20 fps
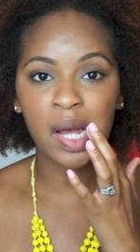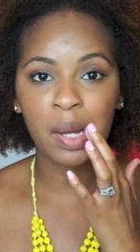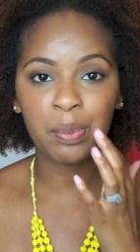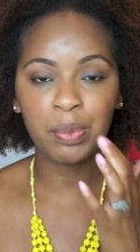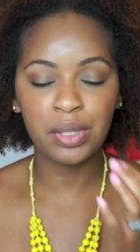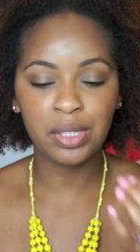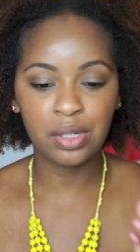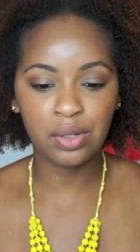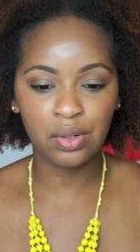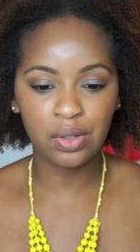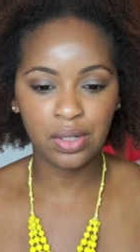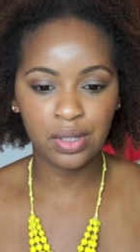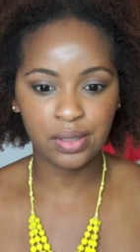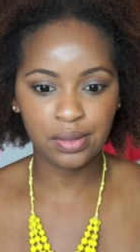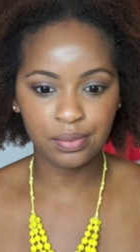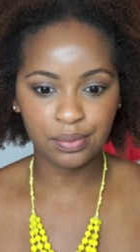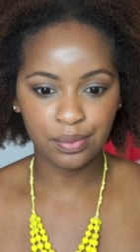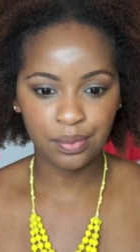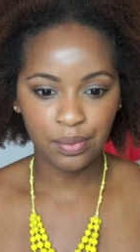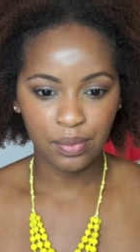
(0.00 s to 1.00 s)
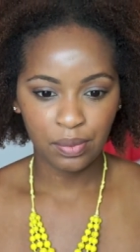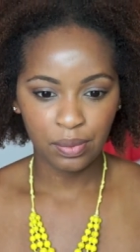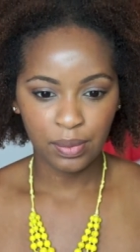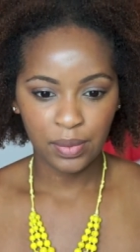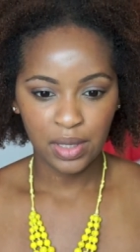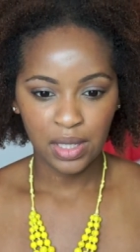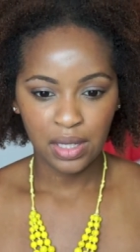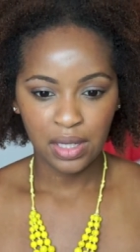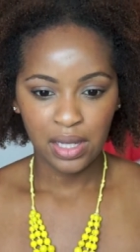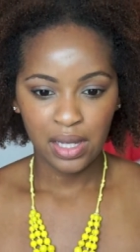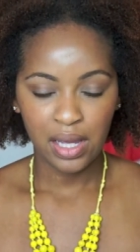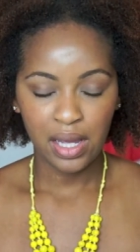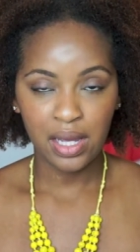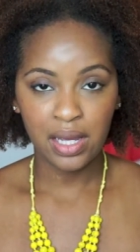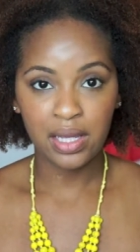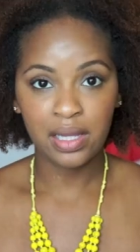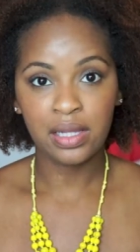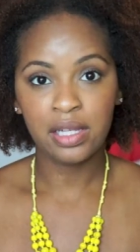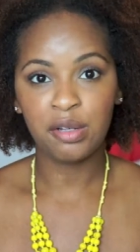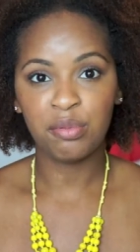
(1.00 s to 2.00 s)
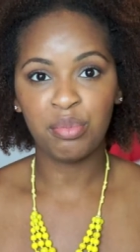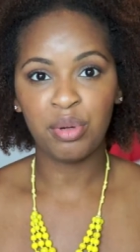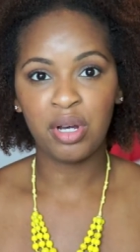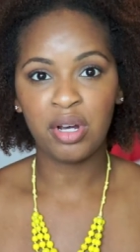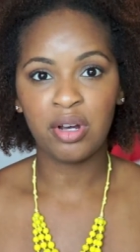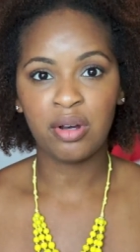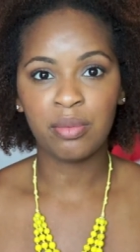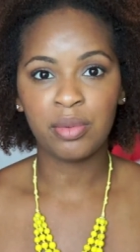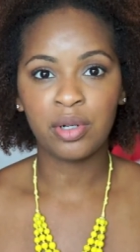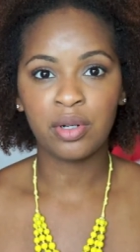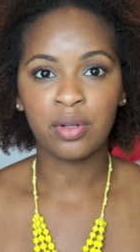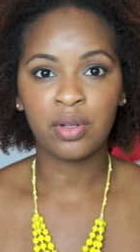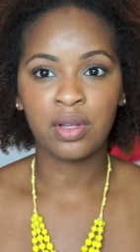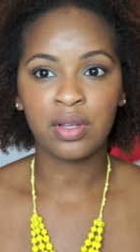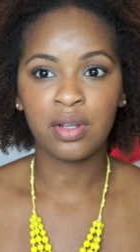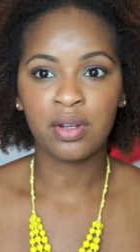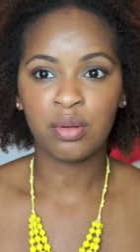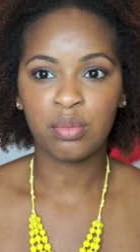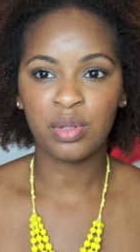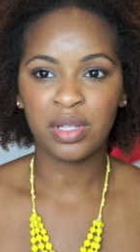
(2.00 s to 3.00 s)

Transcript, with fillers: I put on a lip balm earlier,